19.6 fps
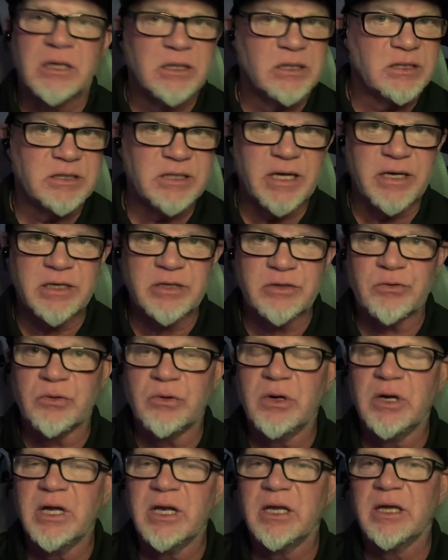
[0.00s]
Say he's
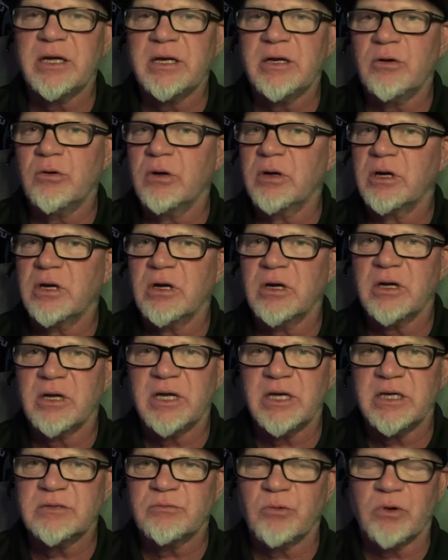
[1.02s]
really doing good.
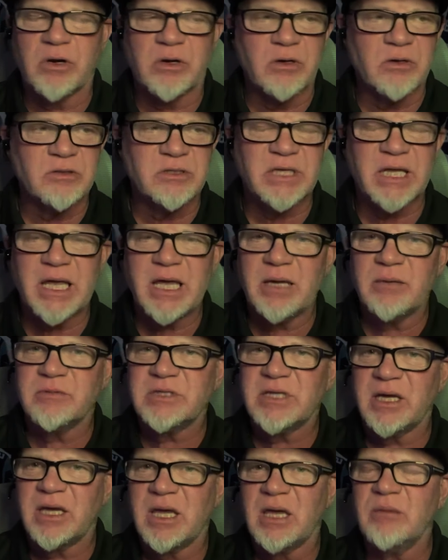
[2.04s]
He's one of those names
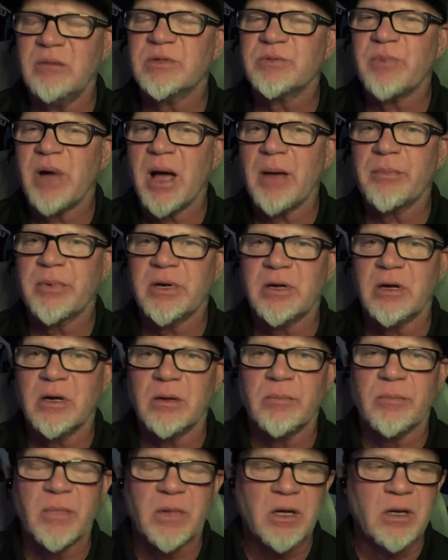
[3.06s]
that keeps popping up